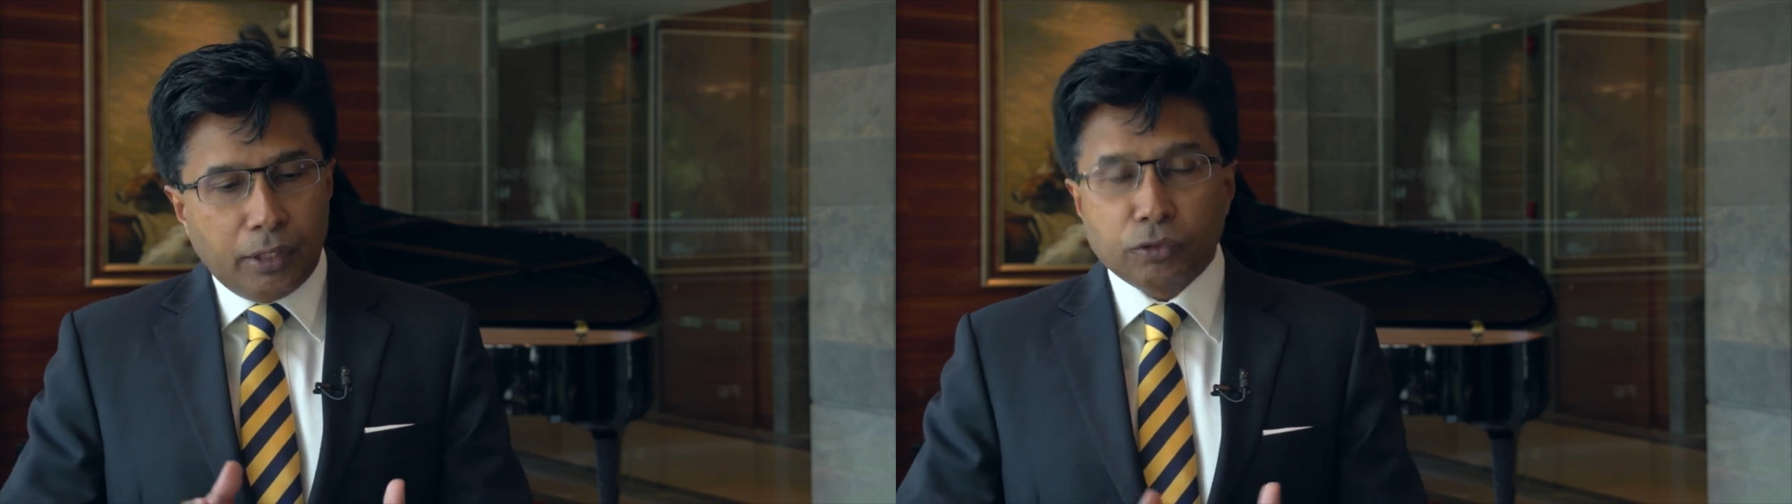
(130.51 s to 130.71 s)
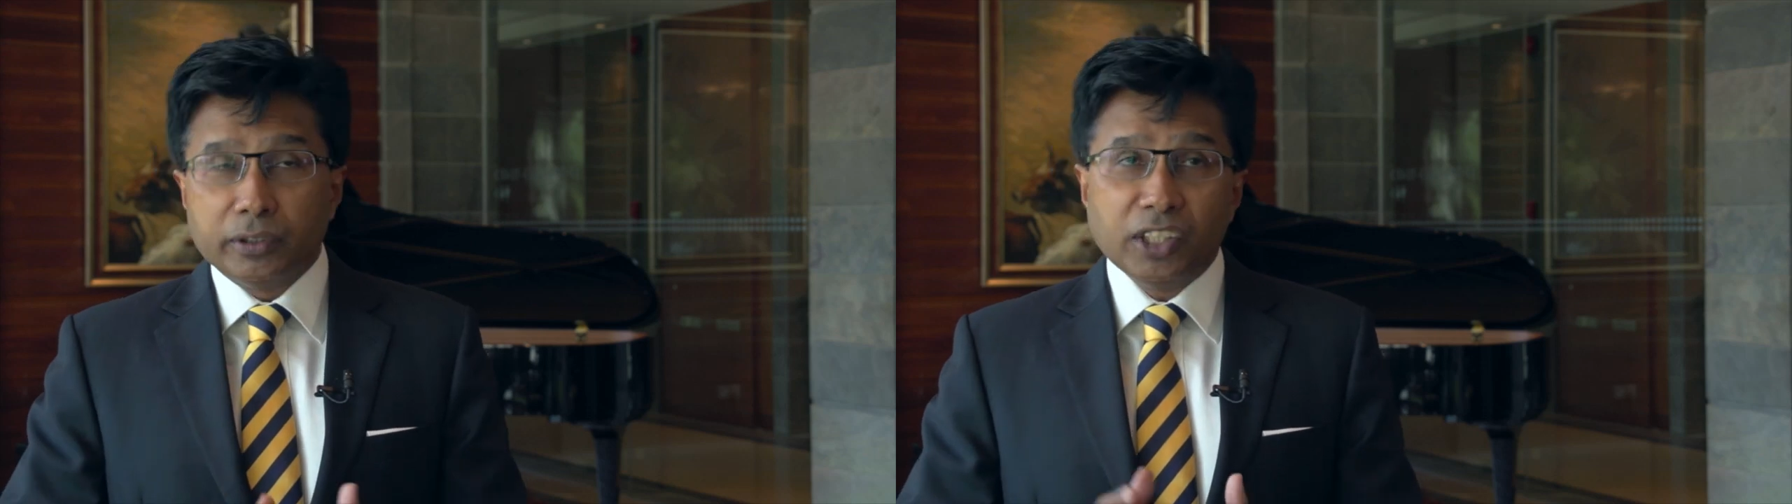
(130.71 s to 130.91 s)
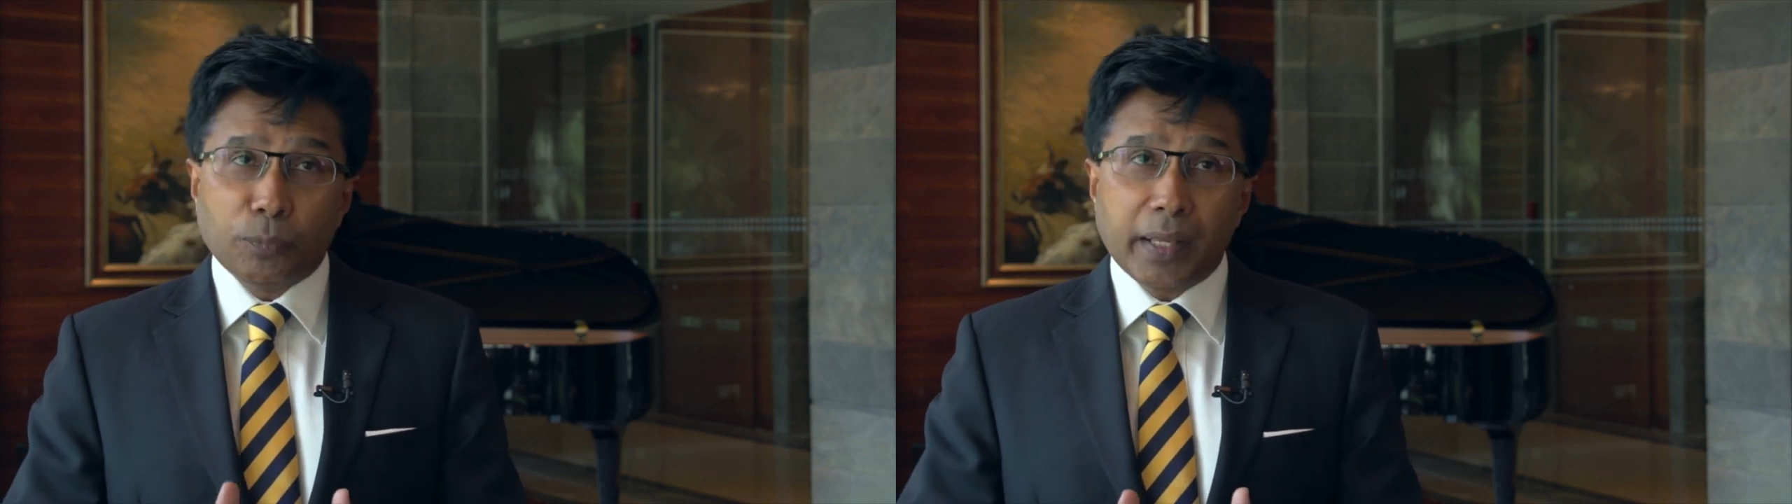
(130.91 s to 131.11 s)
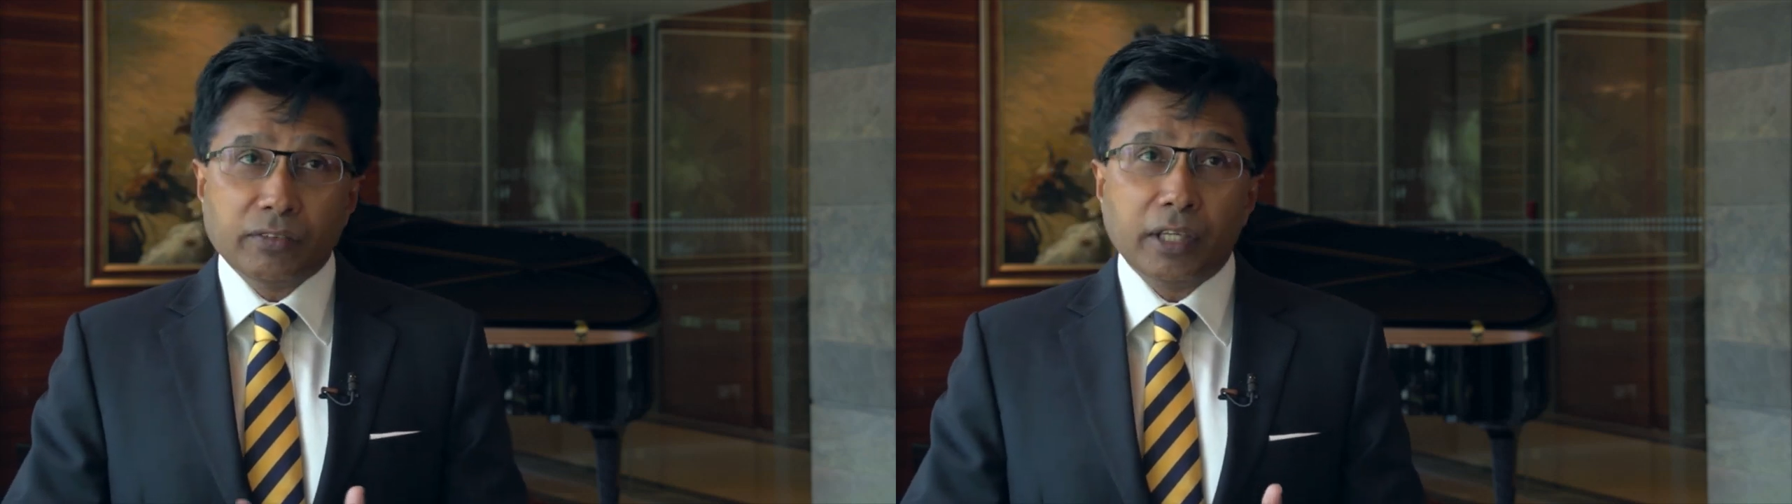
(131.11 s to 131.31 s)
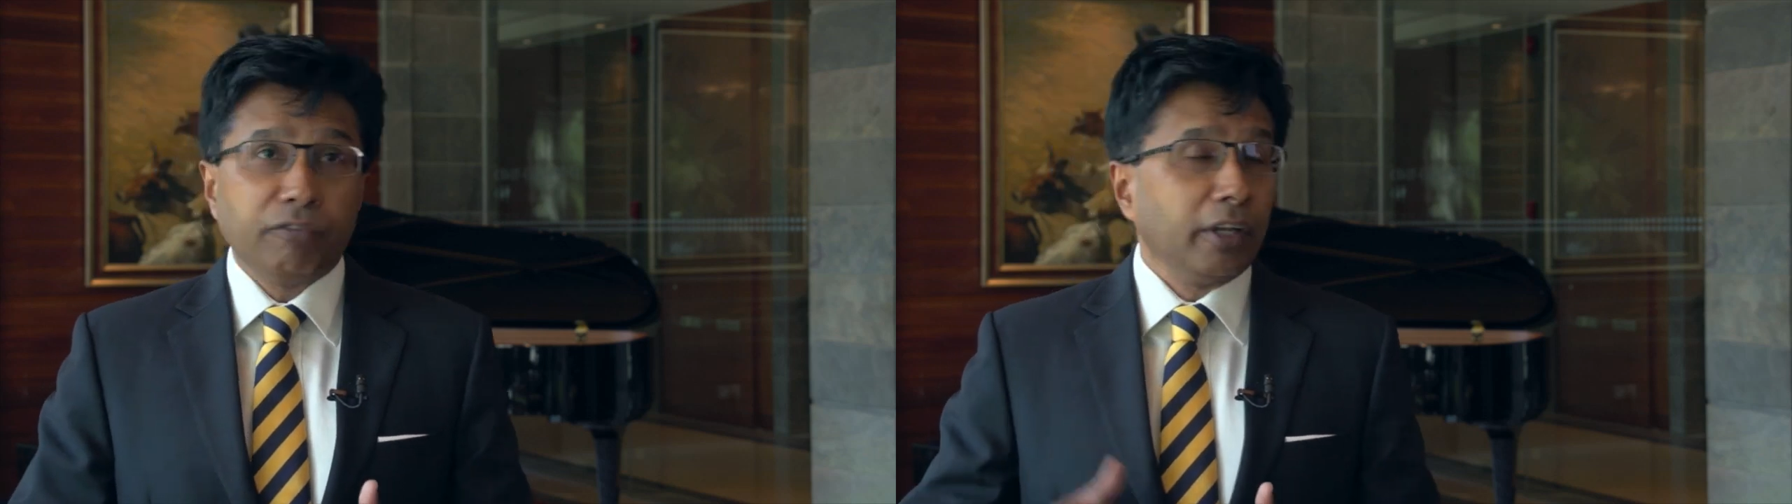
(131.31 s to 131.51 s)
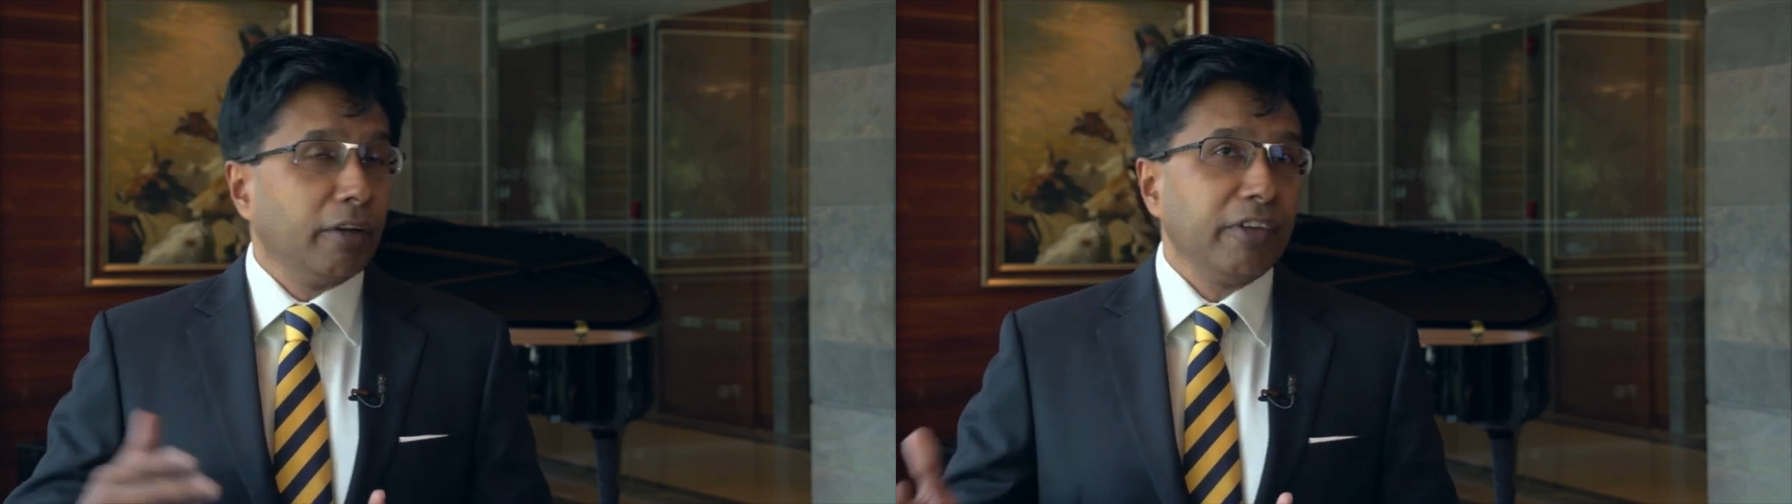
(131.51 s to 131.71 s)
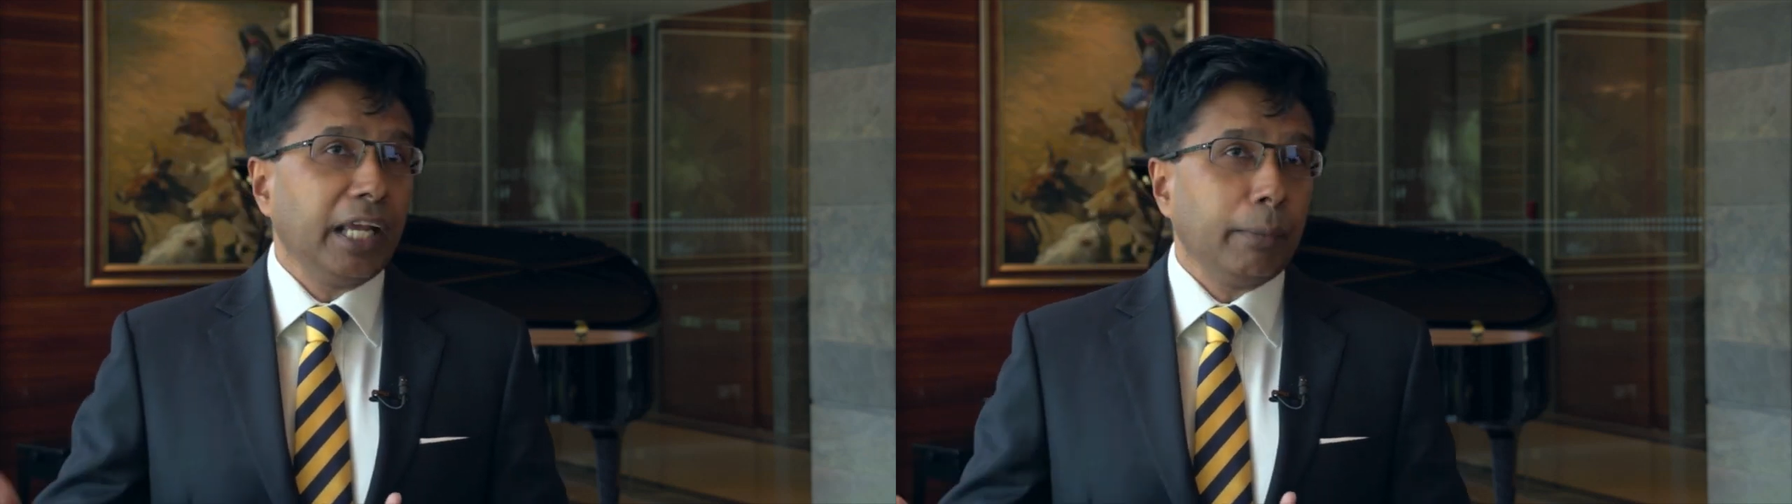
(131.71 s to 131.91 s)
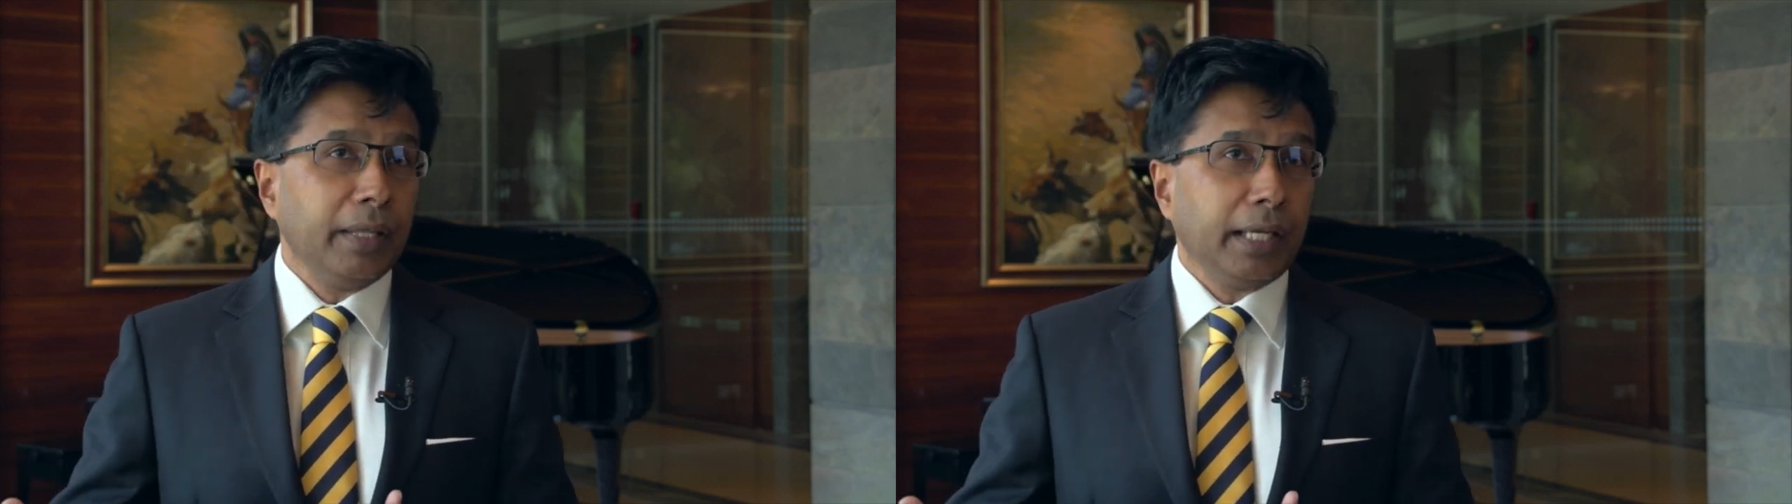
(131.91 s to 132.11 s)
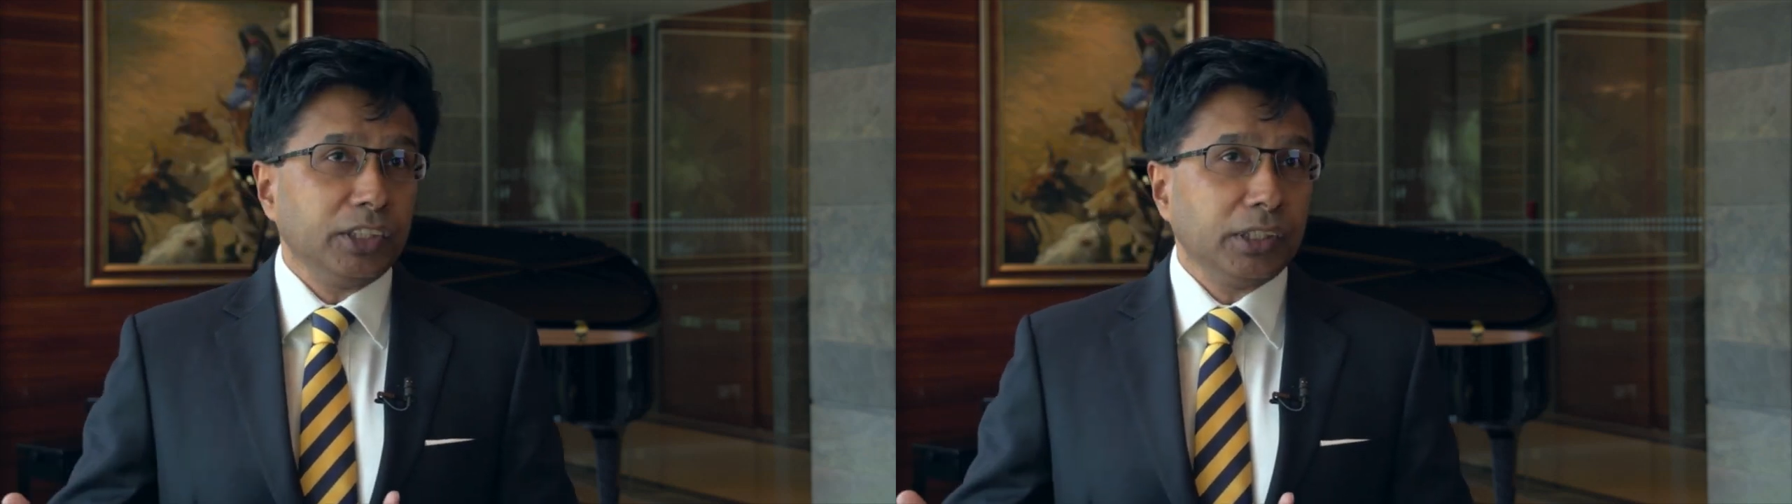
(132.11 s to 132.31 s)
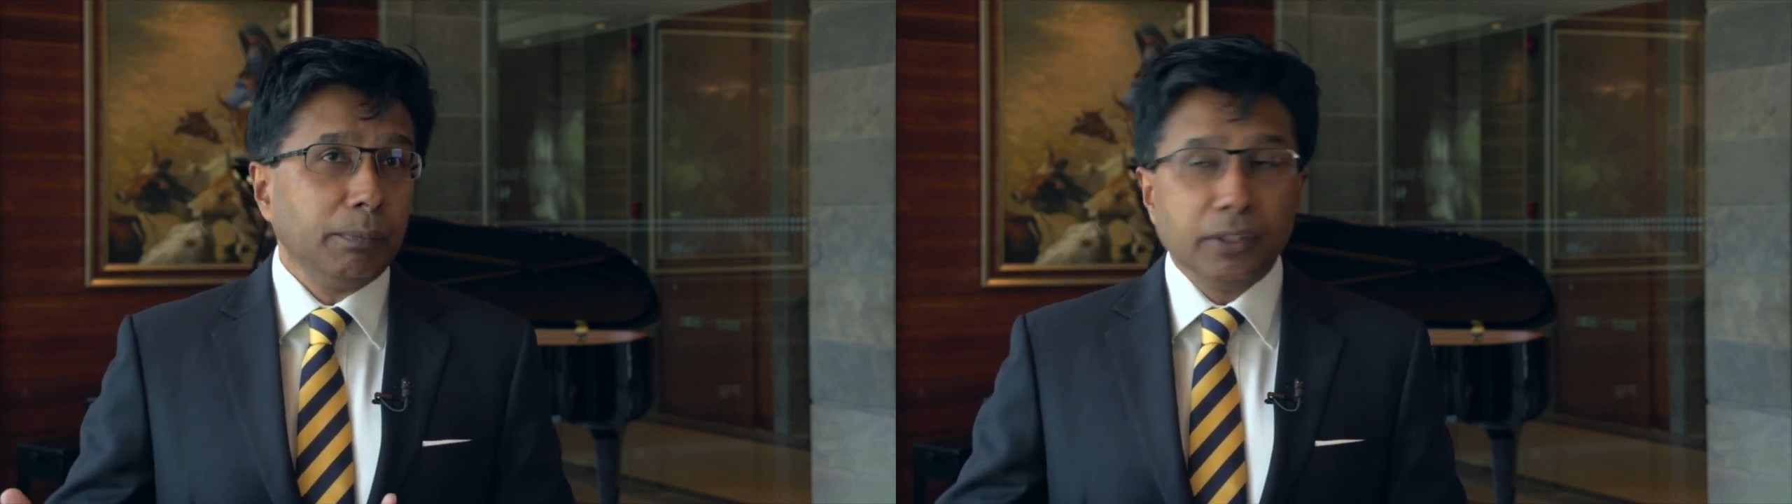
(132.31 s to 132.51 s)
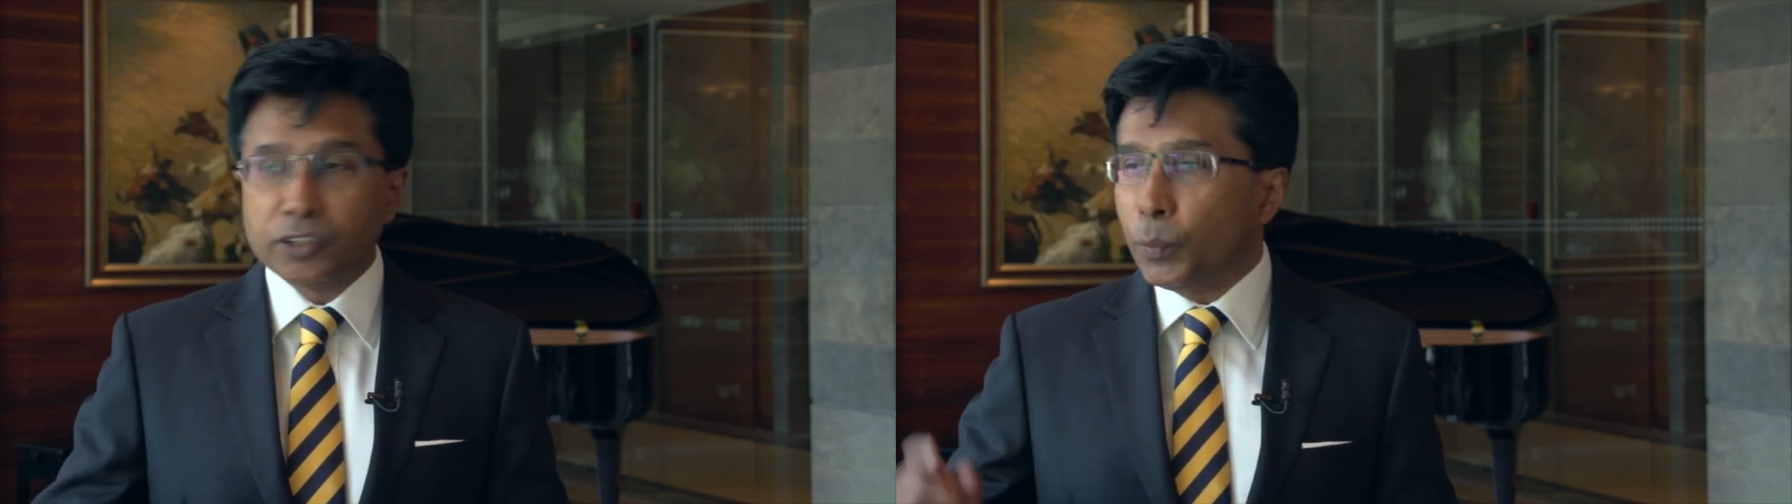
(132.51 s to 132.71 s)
So this means that for your VIP customers,